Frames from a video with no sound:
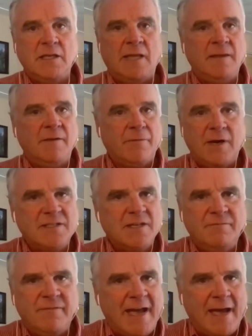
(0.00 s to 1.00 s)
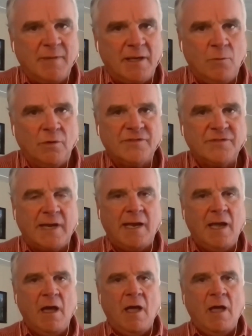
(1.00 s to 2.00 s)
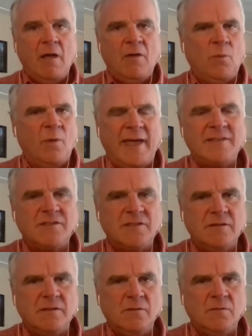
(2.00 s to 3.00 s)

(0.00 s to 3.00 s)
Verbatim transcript: and the friends and family will say, well, that's,